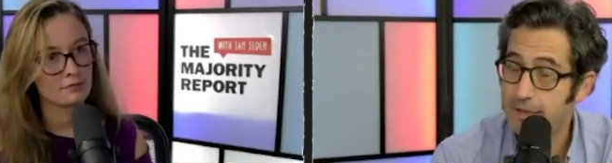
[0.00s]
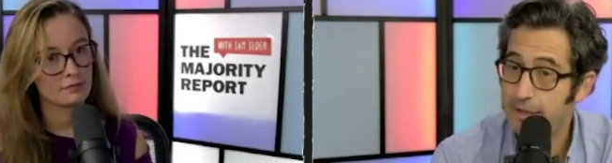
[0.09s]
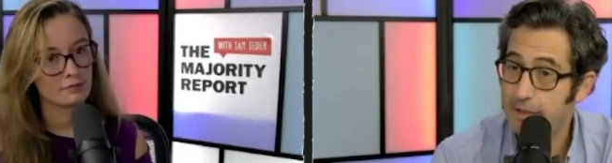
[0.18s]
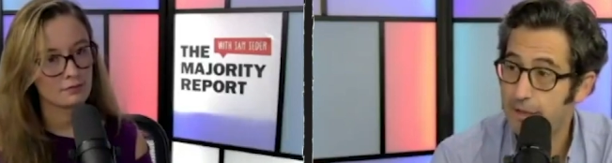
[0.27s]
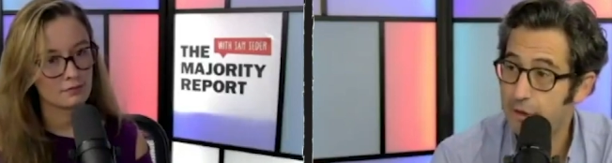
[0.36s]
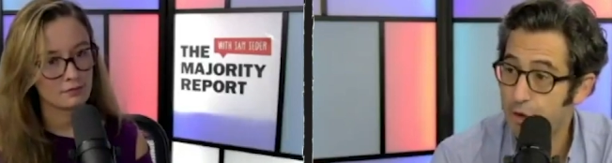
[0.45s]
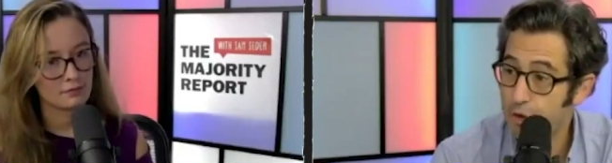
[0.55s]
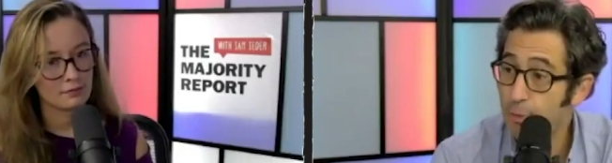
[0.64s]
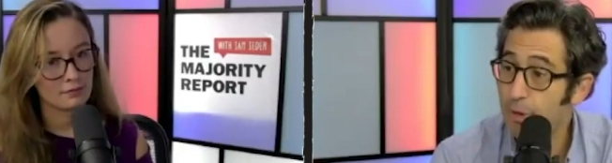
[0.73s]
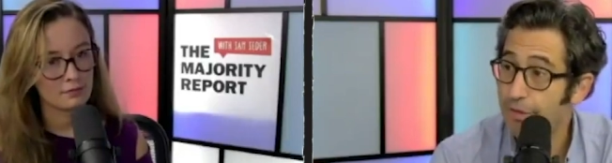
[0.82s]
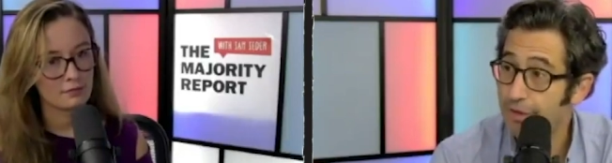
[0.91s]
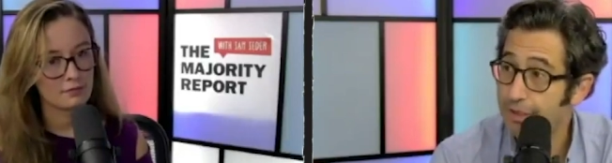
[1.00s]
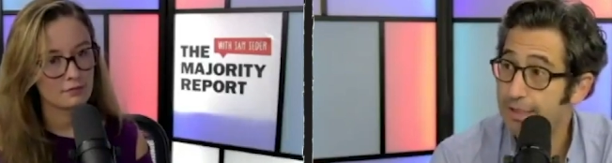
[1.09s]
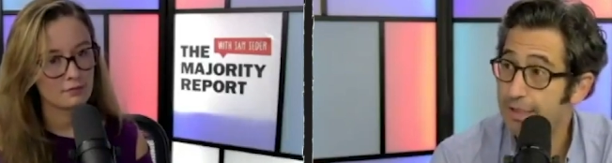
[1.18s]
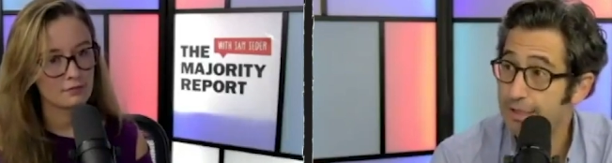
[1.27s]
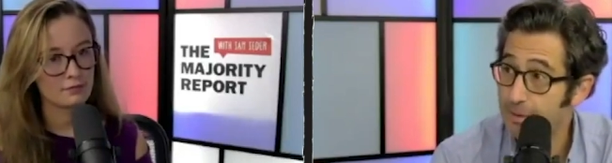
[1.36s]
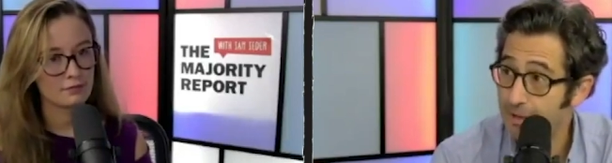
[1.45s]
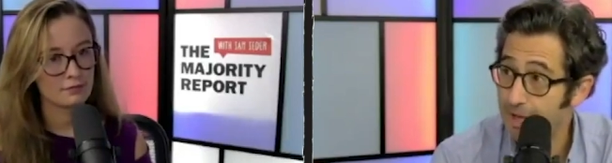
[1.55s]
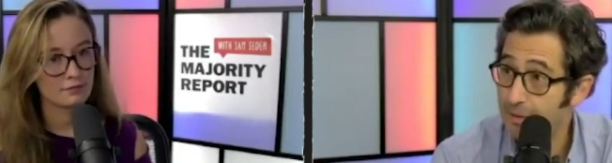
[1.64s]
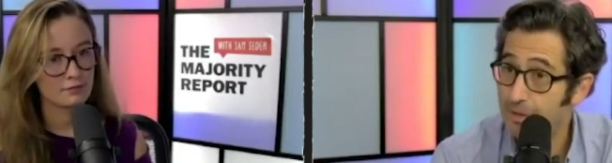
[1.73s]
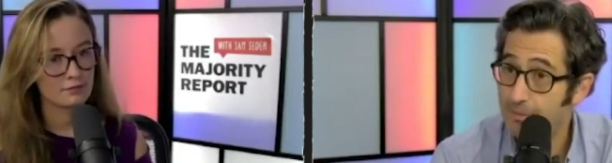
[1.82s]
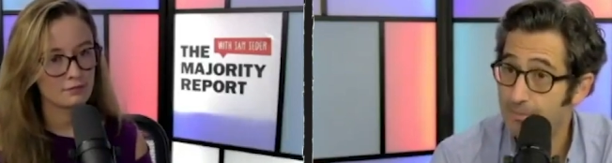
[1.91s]
Speaker 1: Schumer thinks he's going to be
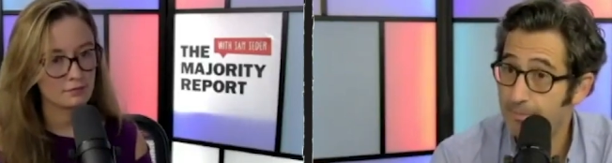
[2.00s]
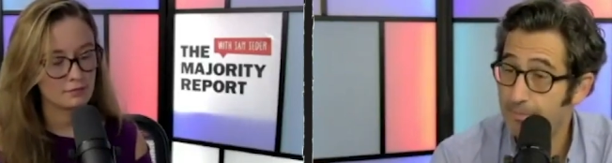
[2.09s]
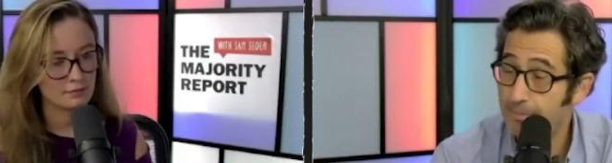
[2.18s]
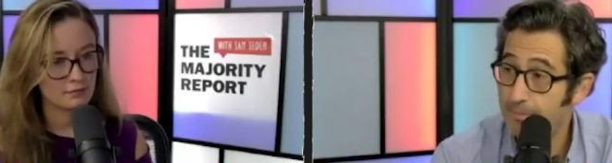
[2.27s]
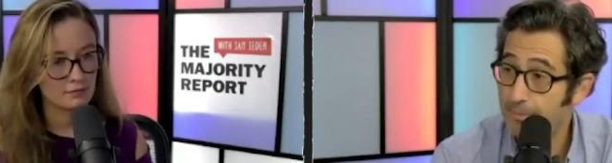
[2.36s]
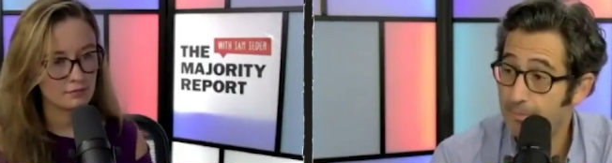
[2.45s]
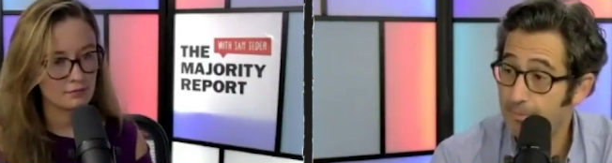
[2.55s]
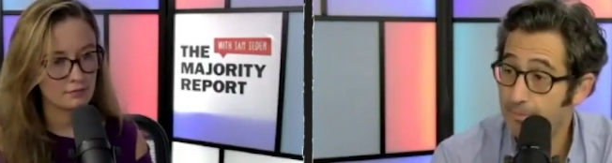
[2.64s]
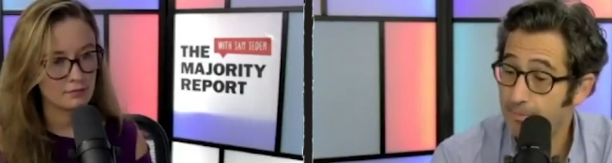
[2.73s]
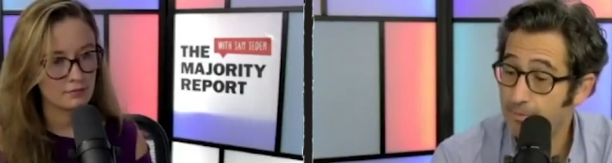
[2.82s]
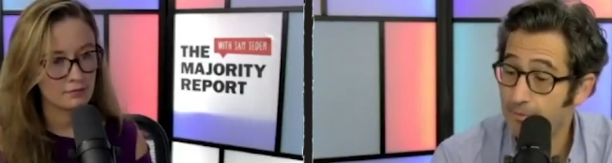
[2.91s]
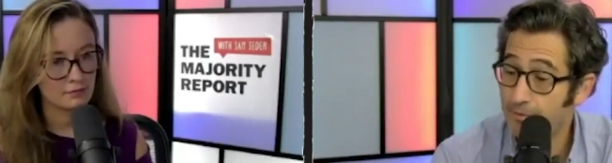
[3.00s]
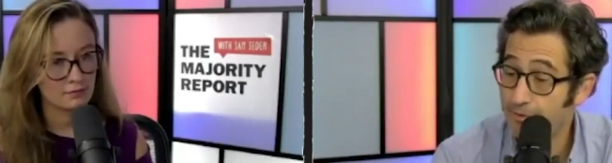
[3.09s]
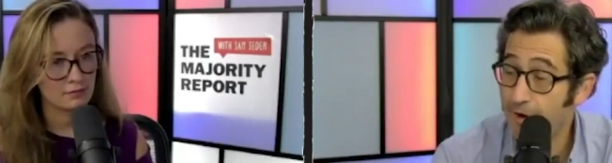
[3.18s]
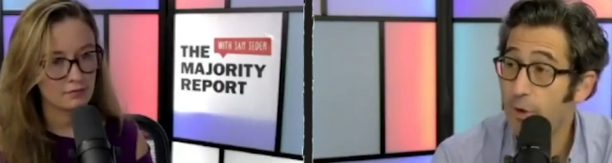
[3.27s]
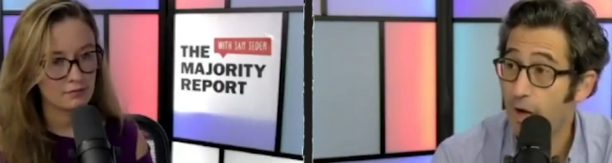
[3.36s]
able to vote